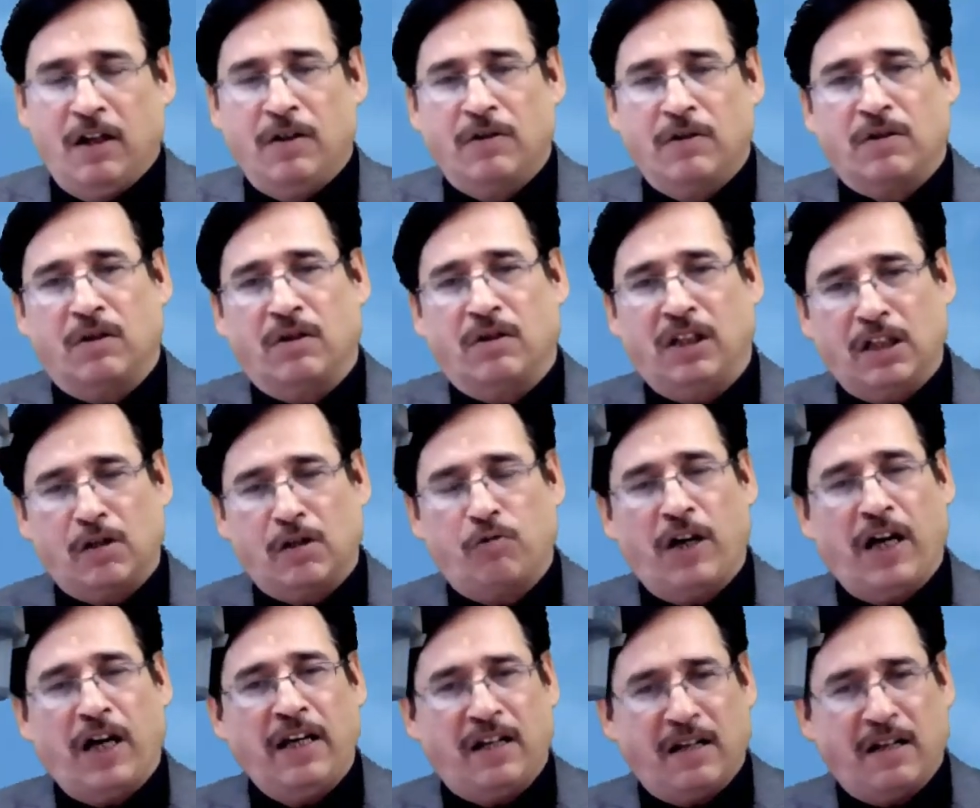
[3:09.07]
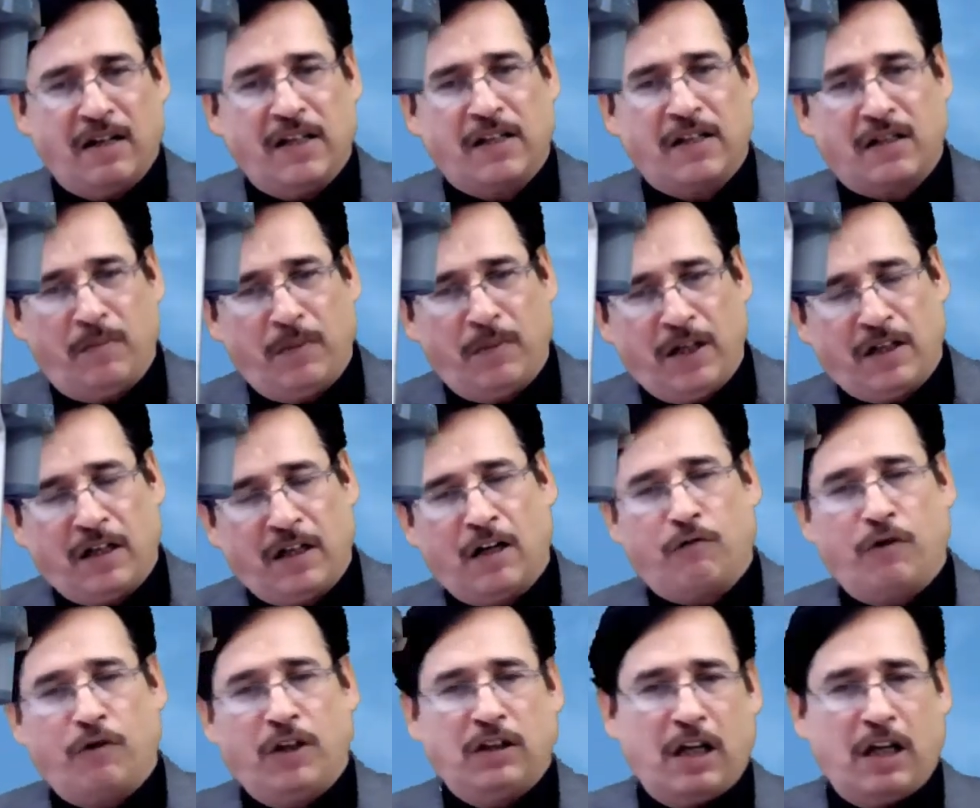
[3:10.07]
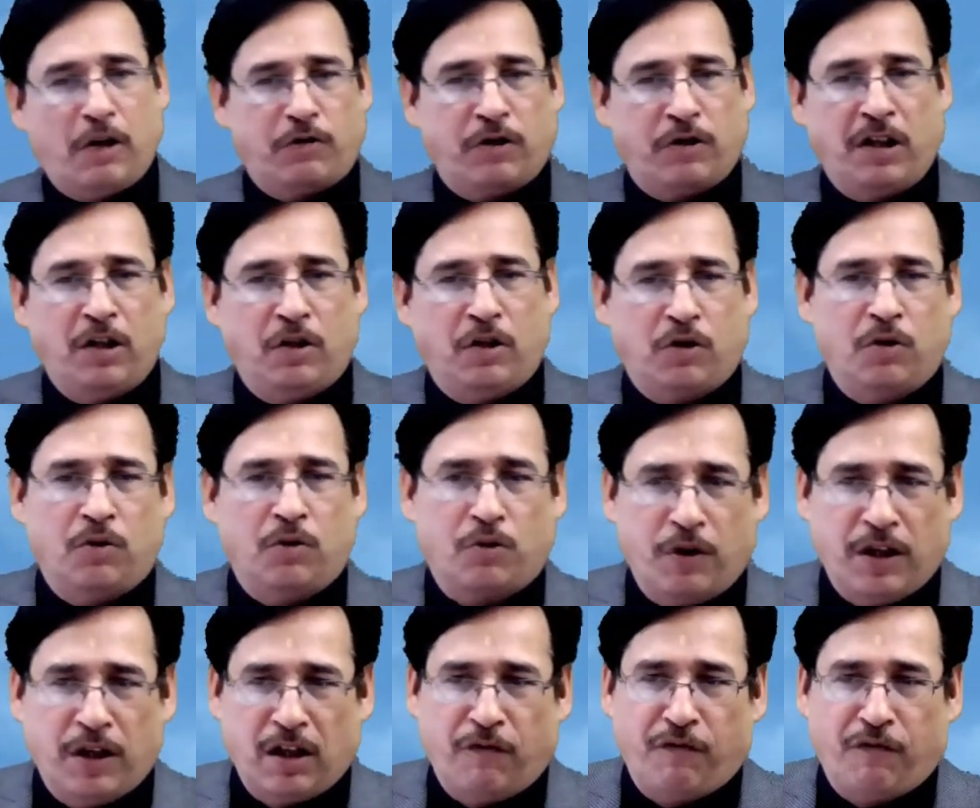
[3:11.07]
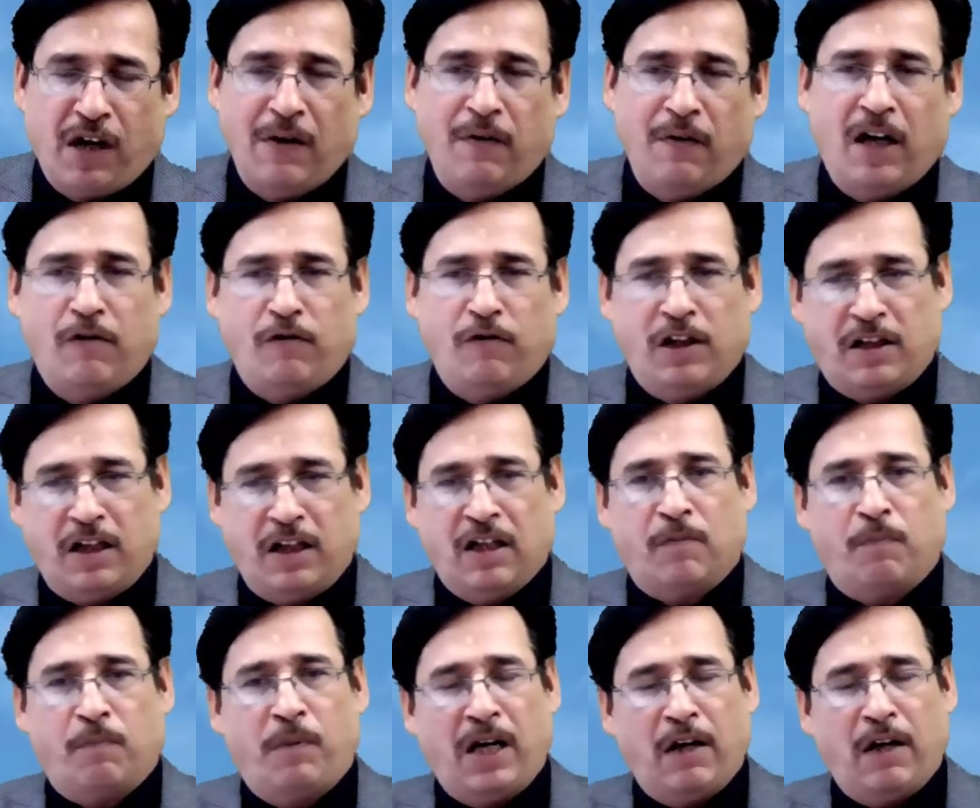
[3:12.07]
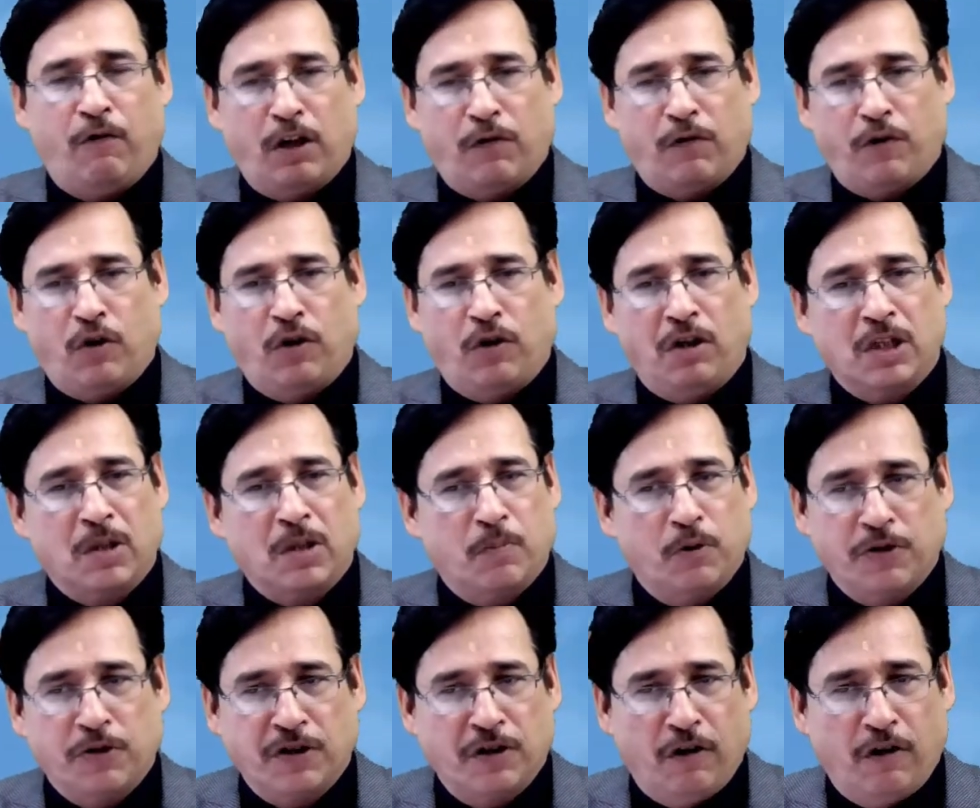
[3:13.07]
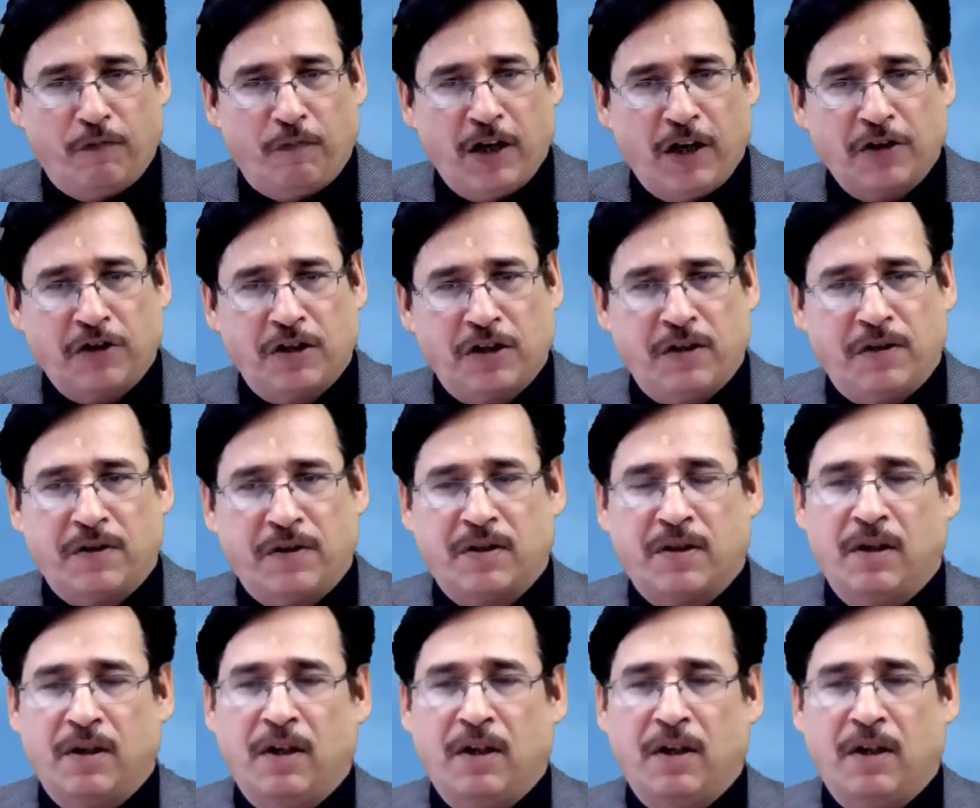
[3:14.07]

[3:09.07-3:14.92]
So this way I can estimate that 1000 into 25 I will get by what we call disposing of my shares.